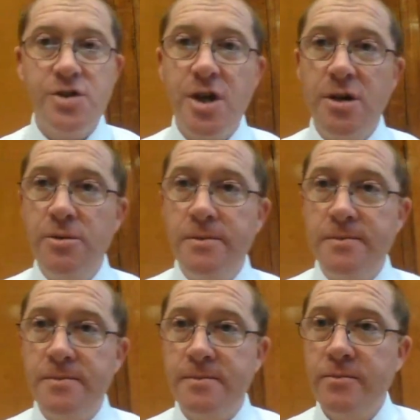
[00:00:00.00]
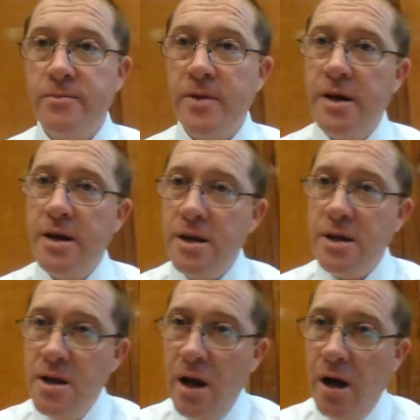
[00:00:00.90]
So,
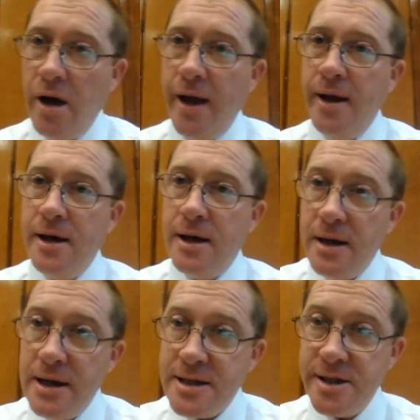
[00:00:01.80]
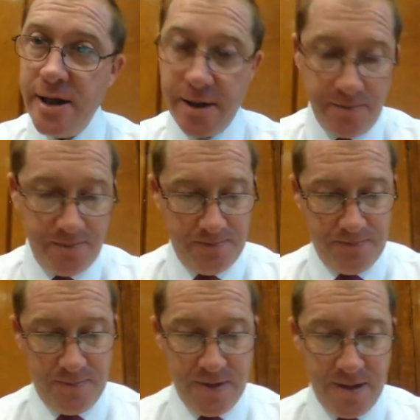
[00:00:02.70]
you lie, listening.
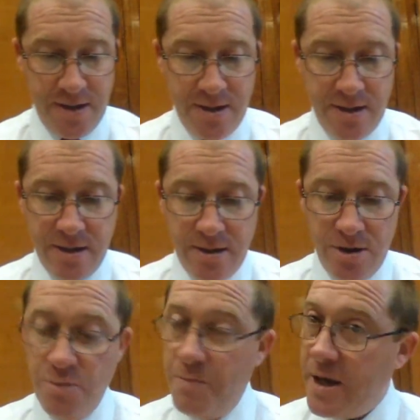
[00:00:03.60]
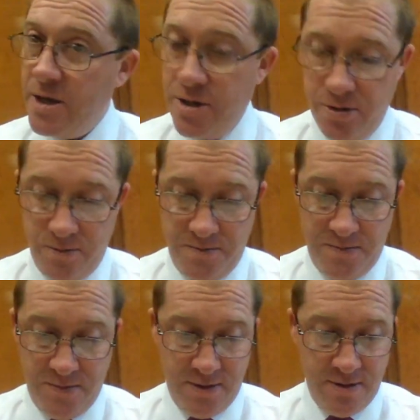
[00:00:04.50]
You bet you do.
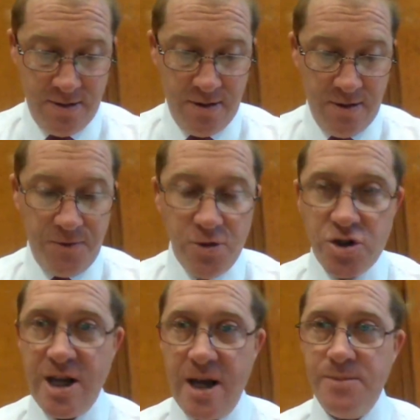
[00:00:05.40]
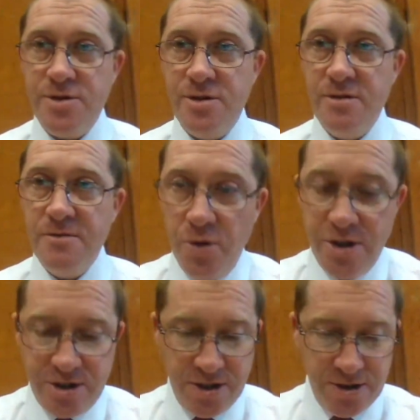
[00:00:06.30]
Footsteps,
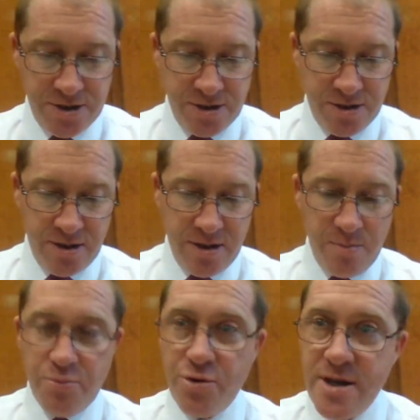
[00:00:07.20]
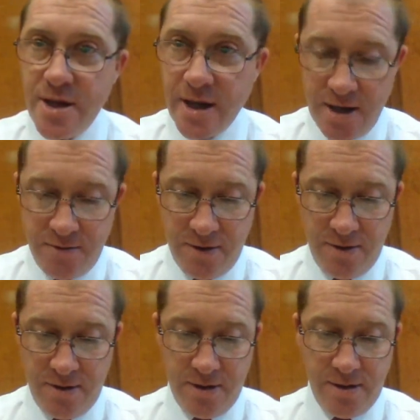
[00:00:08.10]
voices, breathing even.
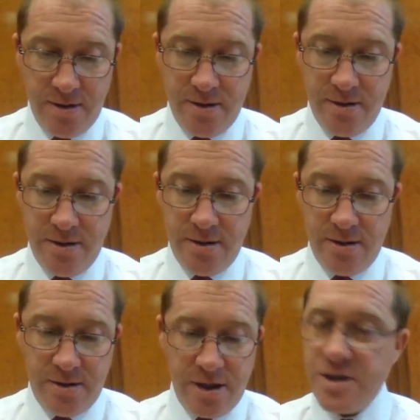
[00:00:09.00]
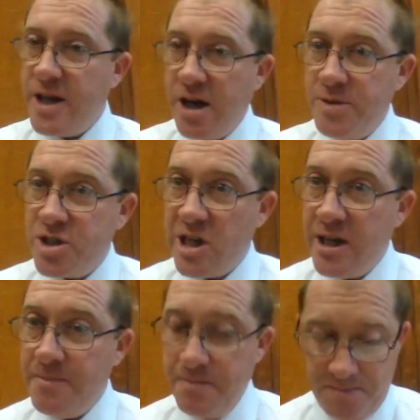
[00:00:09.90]
Doesn't help you
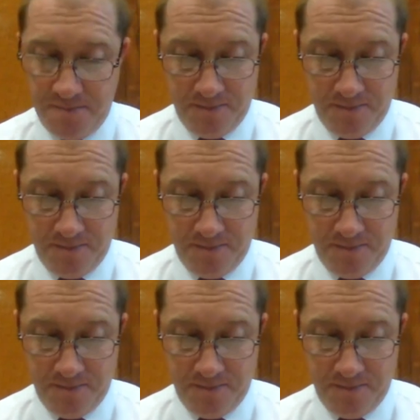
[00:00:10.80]
sleep.